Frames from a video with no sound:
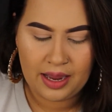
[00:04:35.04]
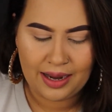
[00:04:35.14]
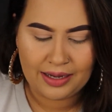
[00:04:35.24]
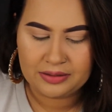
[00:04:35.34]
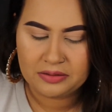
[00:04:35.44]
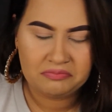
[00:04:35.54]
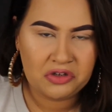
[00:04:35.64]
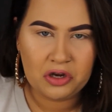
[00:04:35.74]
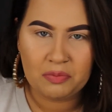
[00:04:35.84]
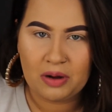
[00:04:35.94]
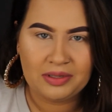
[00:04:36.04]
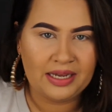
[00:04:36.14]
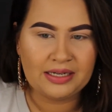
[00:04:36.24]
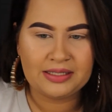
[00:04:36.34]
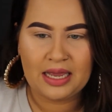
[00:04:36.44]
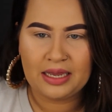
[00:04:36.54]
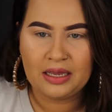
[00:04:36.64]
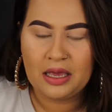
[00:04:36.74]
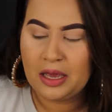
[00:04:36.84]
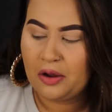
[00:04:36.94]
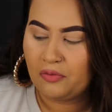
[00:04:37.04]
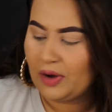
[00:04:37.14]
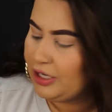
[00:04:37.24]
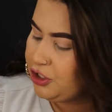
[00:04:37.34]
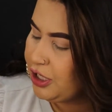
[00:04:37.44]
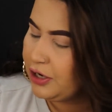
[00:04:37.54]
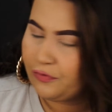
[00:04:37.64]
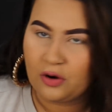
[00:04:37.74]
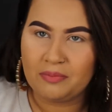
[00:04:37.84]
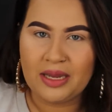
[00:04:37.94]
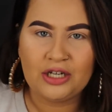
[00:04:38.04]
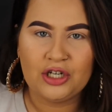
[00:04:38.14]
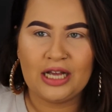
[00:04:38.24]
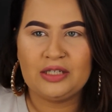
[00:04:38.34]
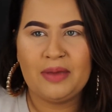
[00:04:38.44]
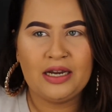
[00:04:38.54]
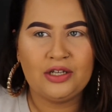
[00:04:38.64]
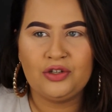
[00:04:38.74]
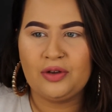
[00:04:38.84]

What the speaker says: And you can probably get a set ranging from BH Cosmetics.